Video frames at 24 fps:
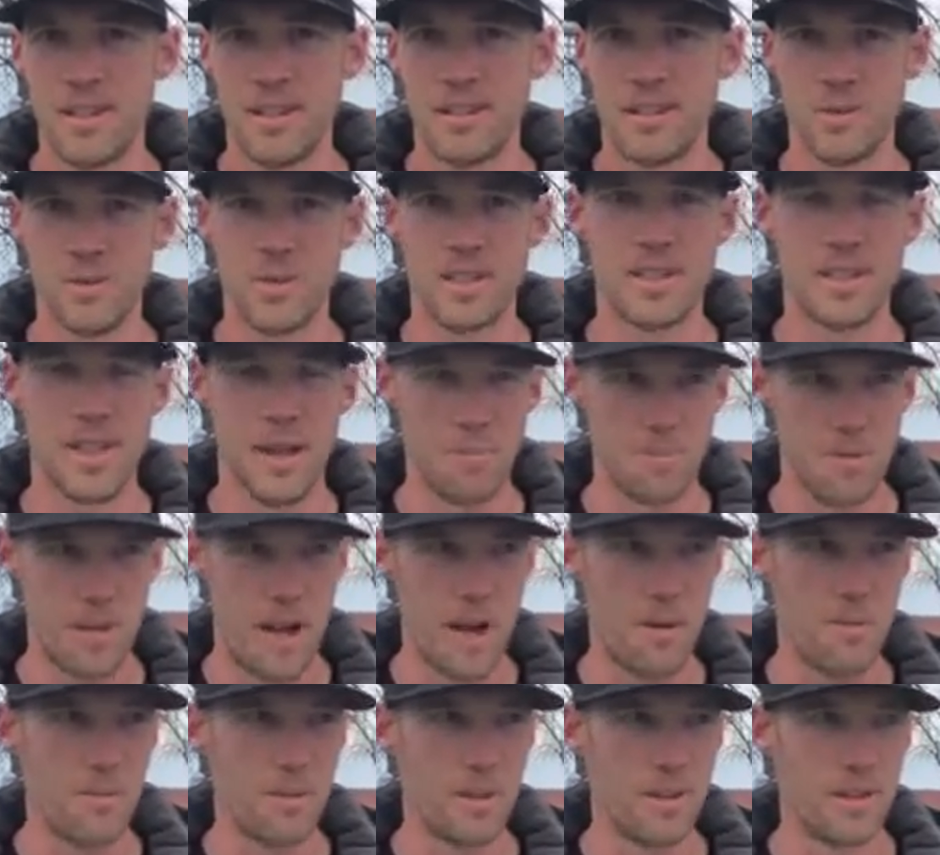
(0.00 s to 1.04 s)
So we stepped
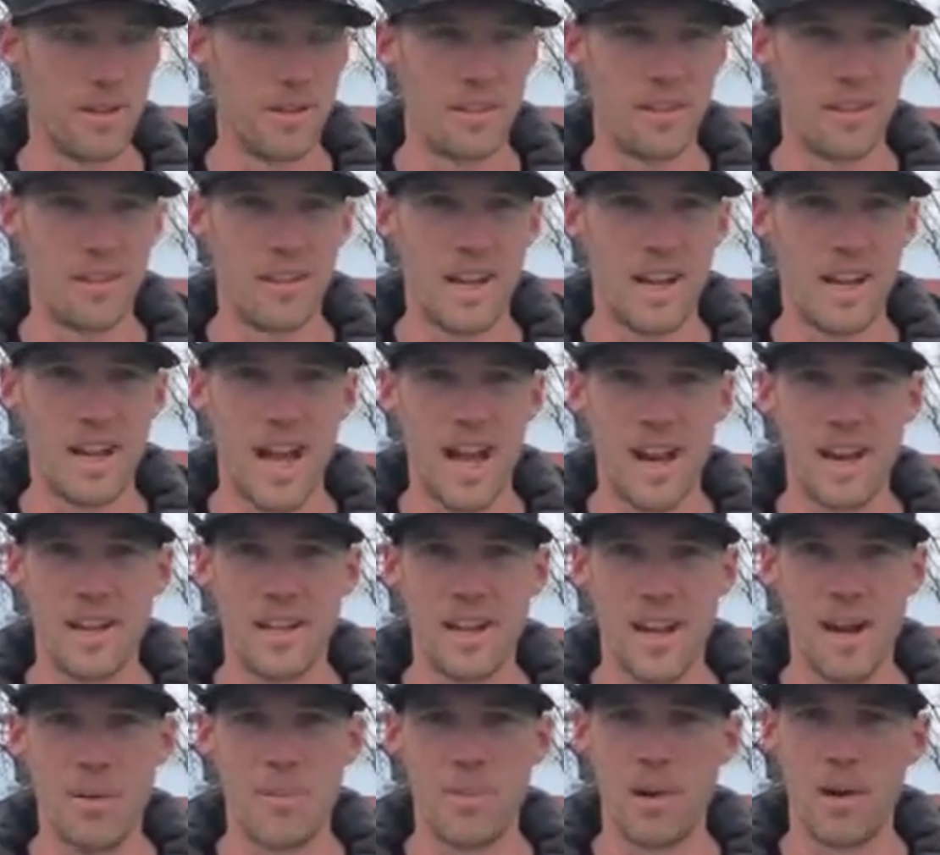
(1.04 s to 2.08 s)
up and got it
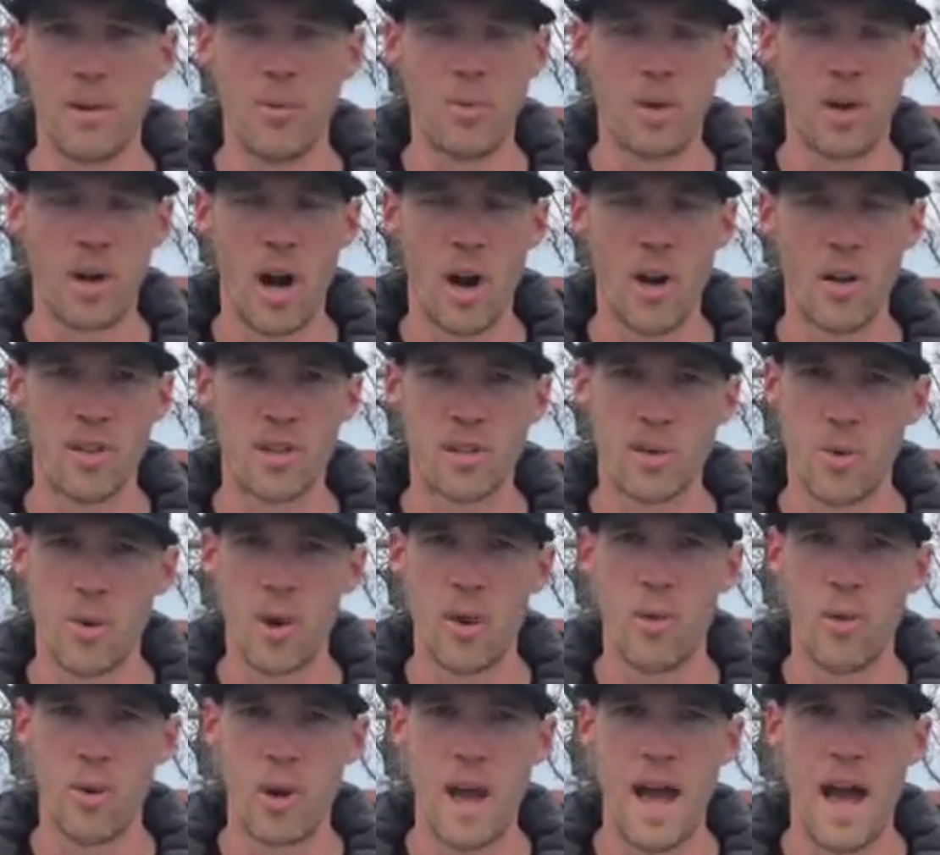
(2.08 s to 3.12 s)
done. But regardless of
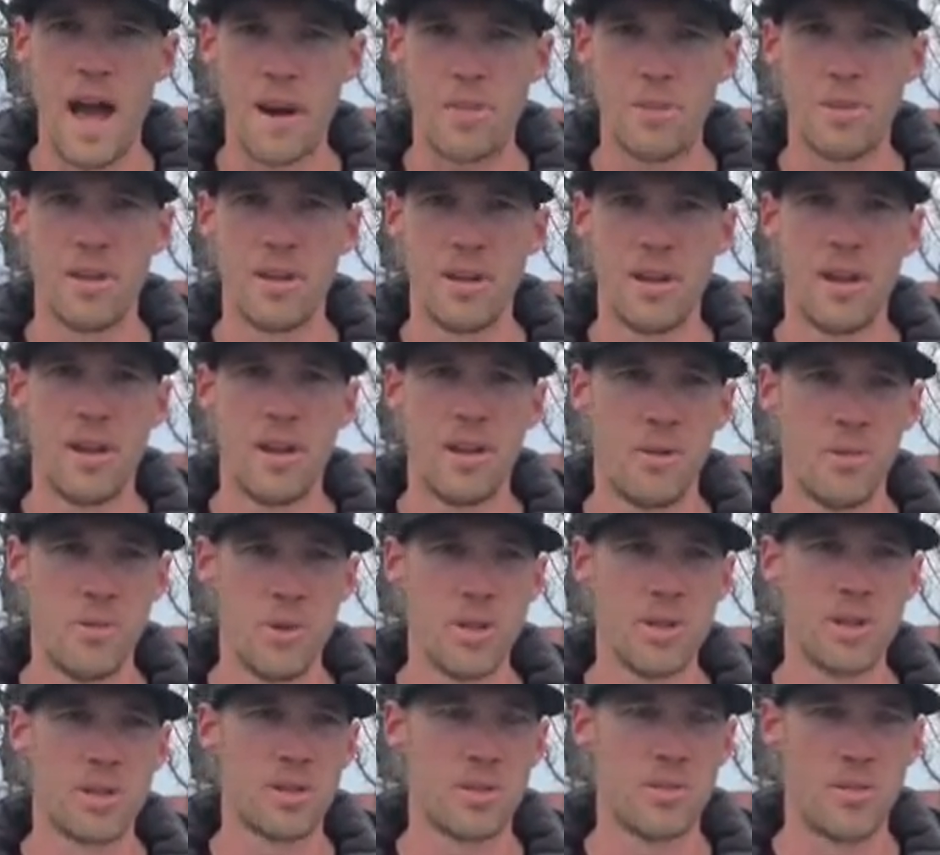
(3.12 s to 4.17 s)
what would have happened,
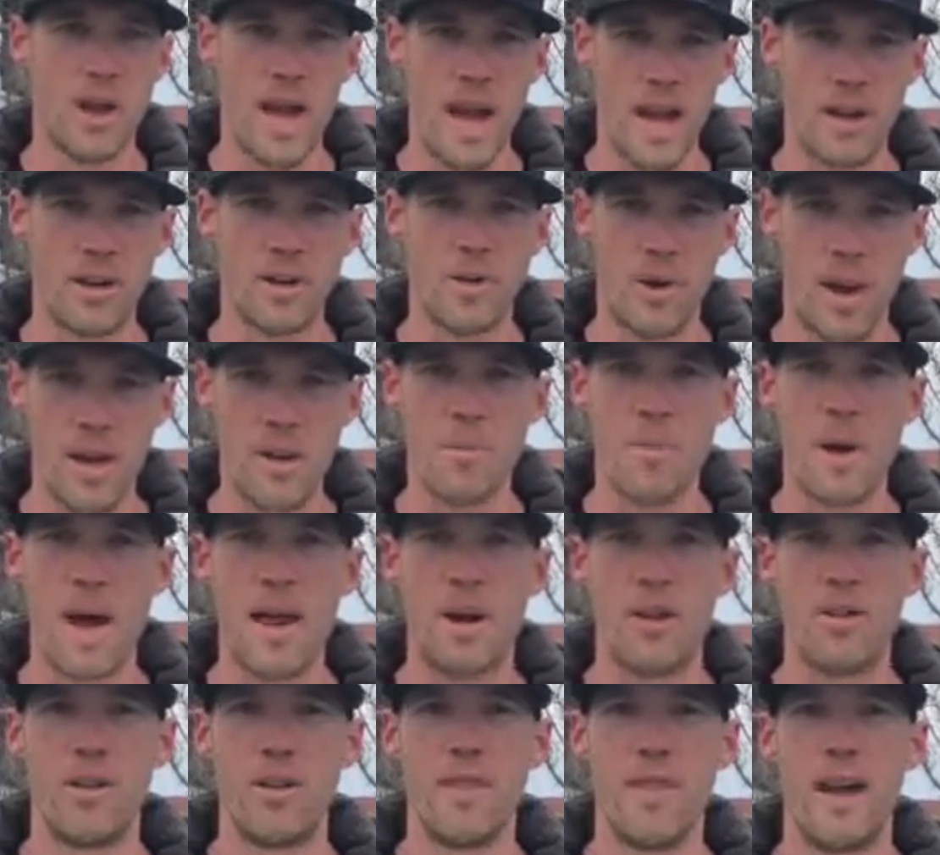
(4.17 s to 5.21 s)
we had great
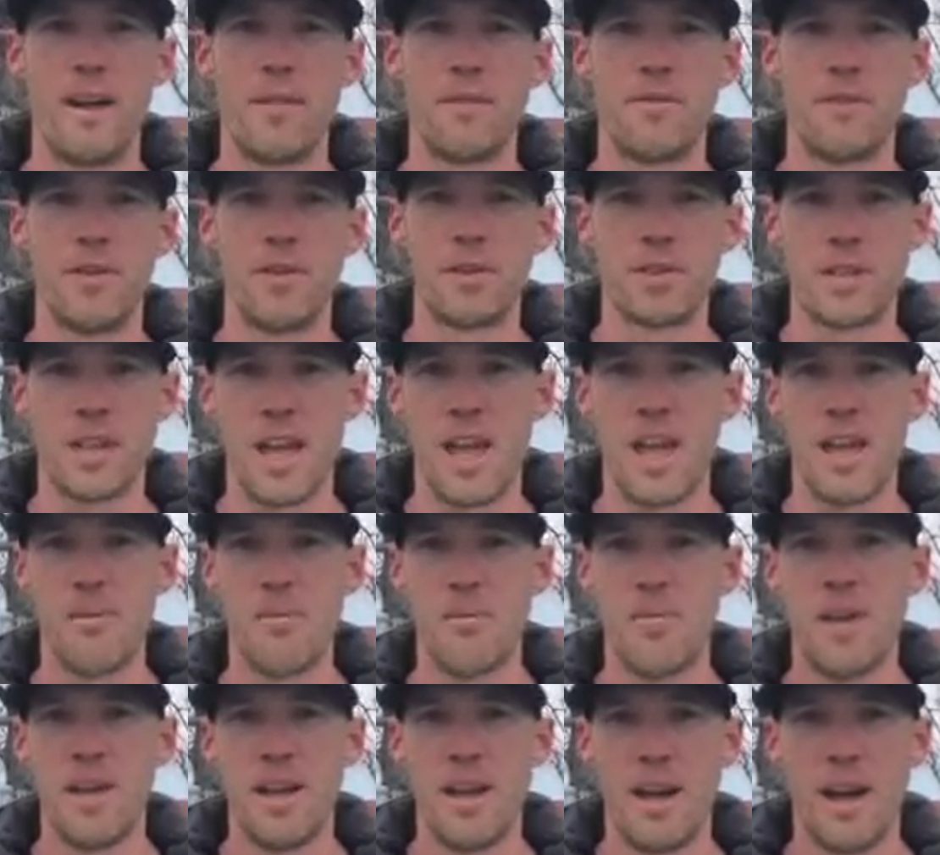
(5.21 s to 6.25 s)
battle on that first game.